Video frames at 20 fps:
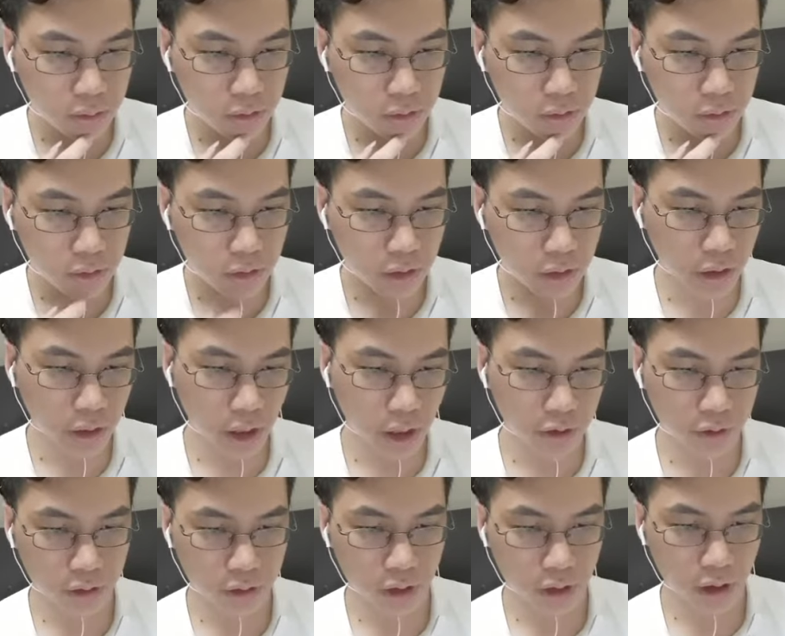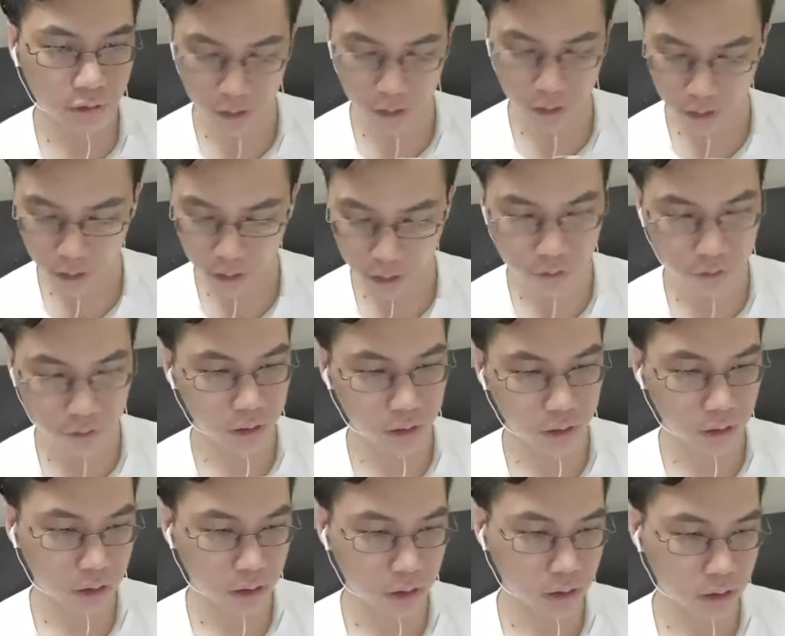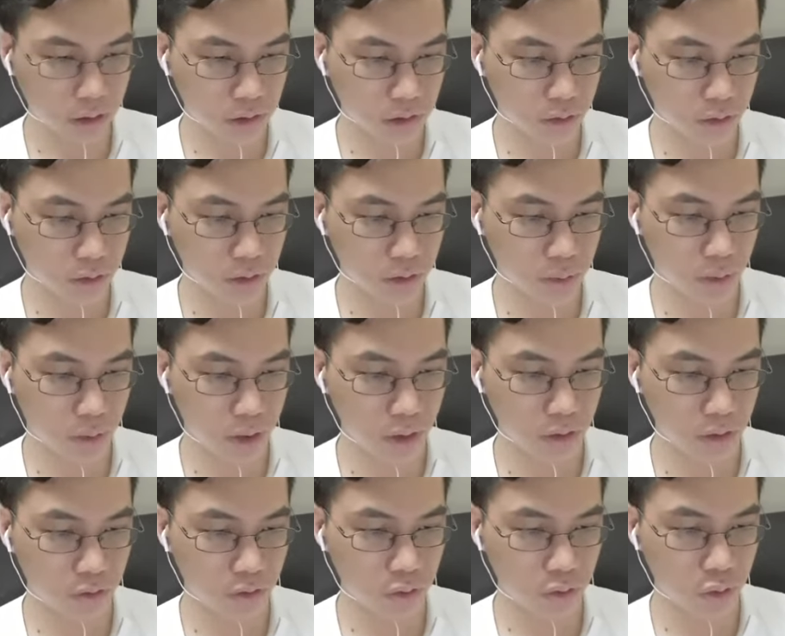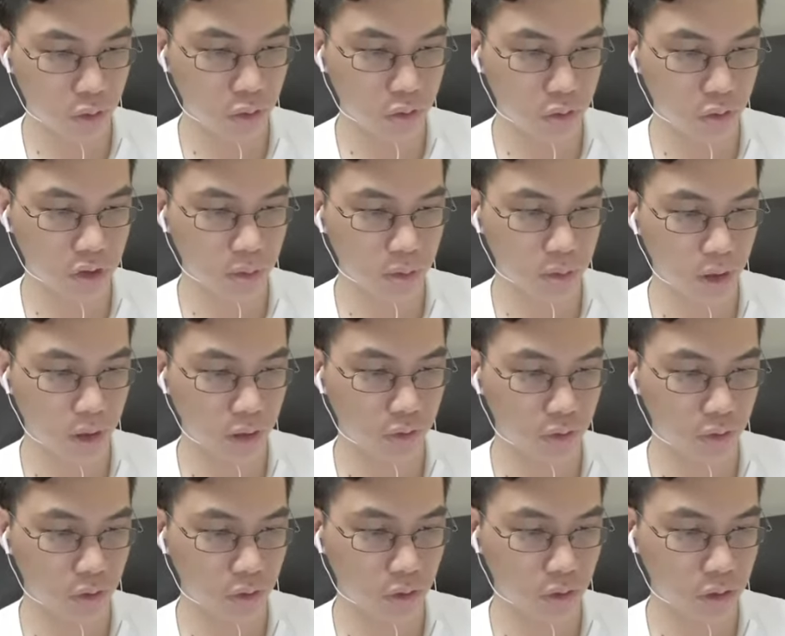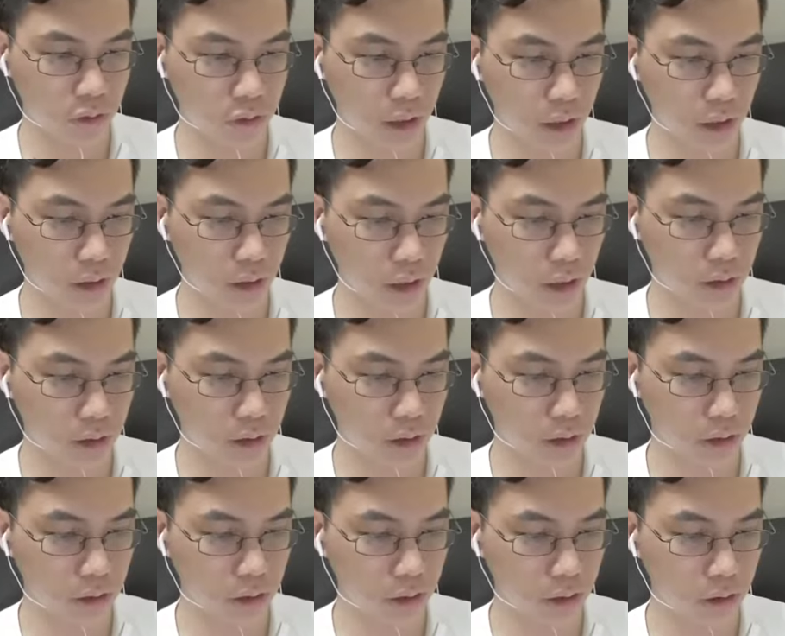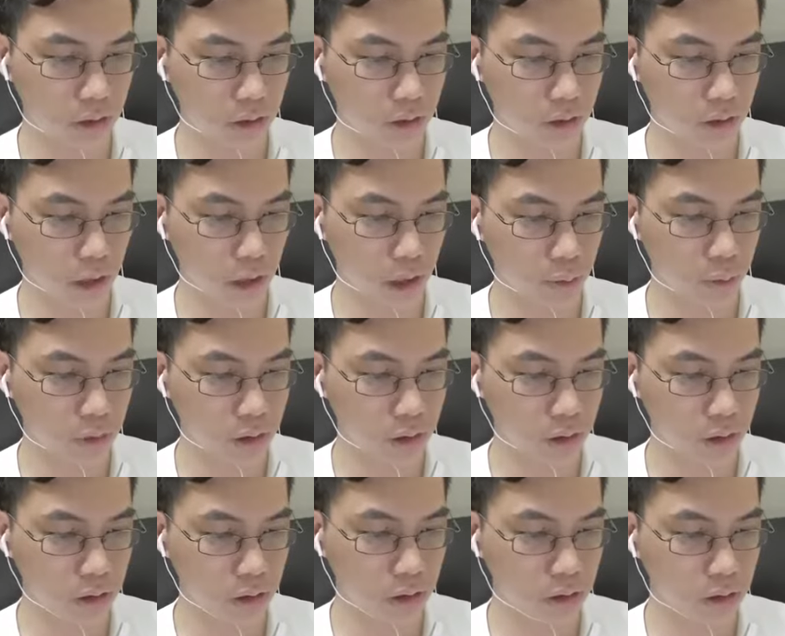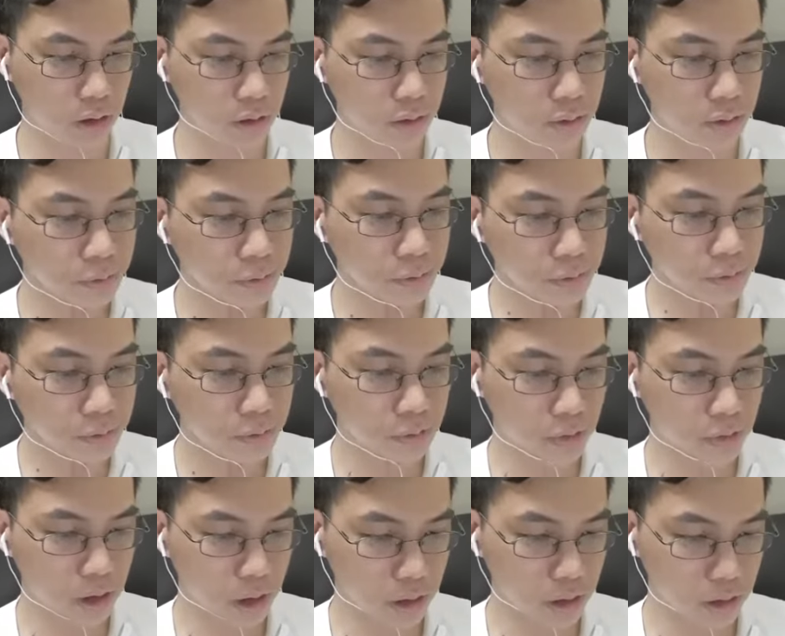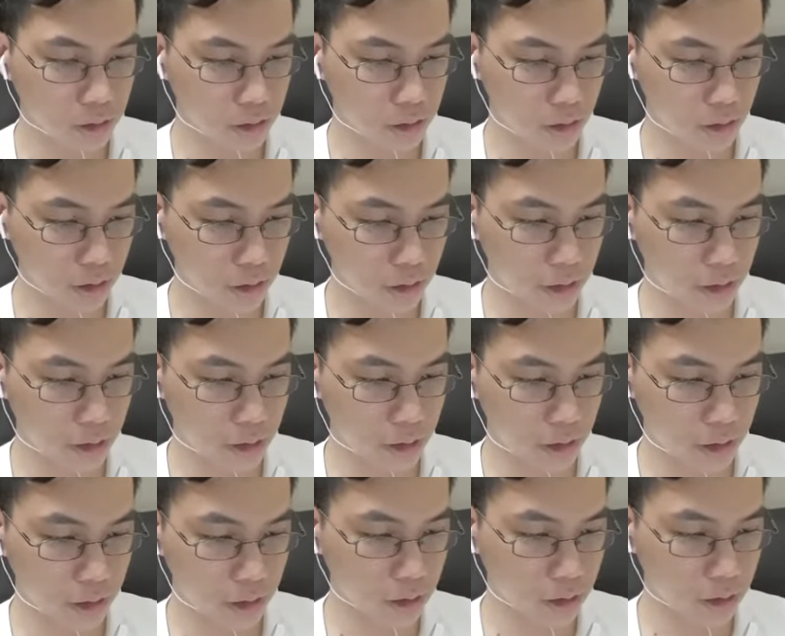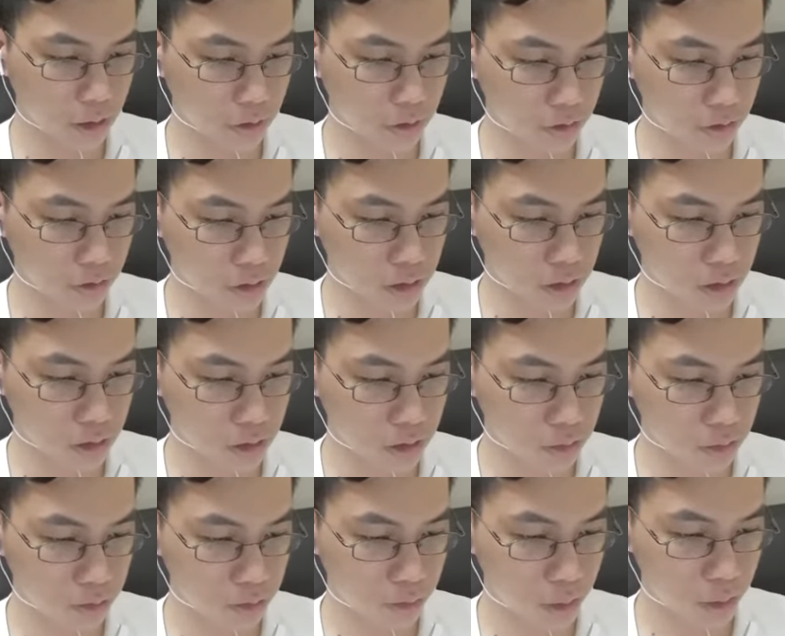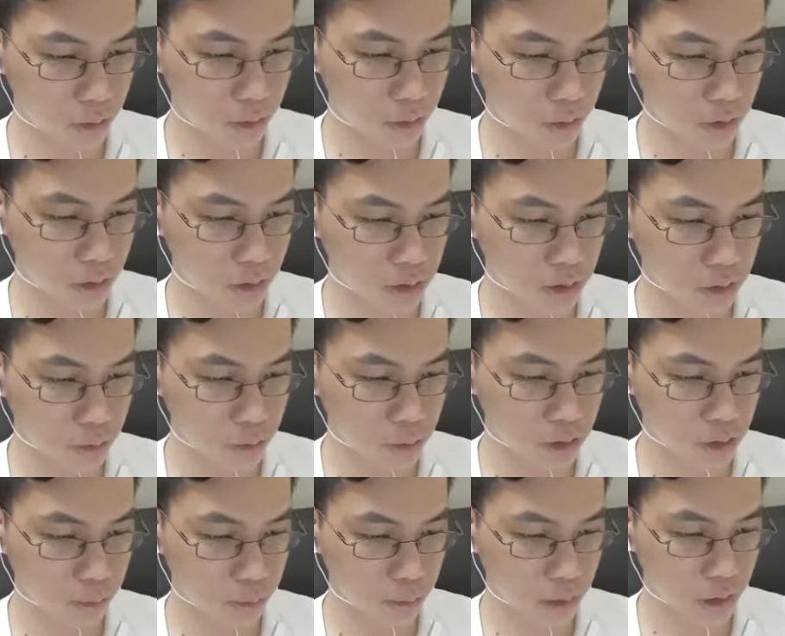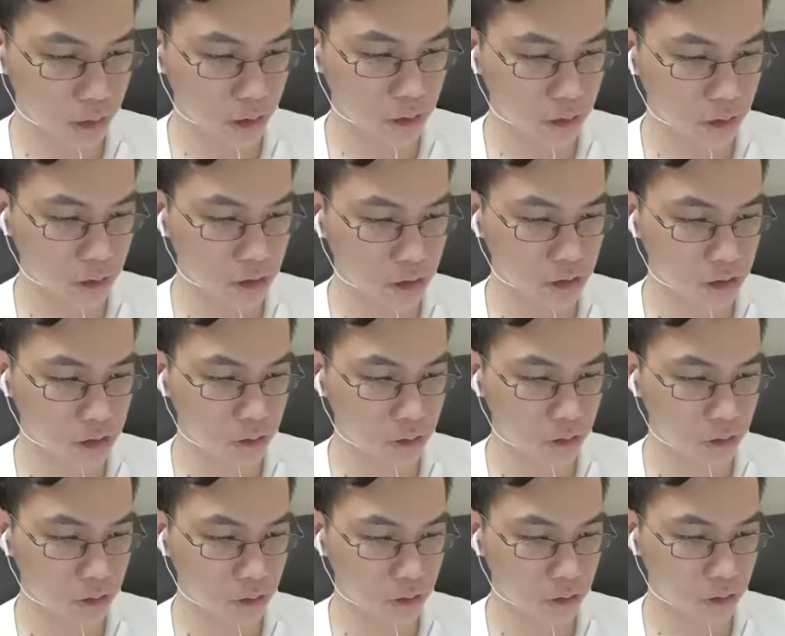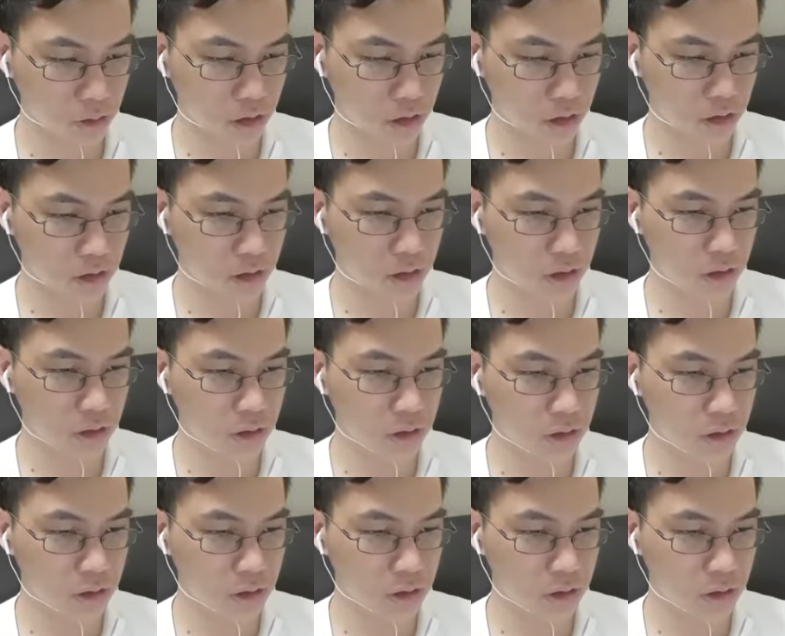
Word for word: They haven't have they given the speed rule speed for day and hour? I think they did. I was just maybe I just wasn't paying attention. Oh, they didn't.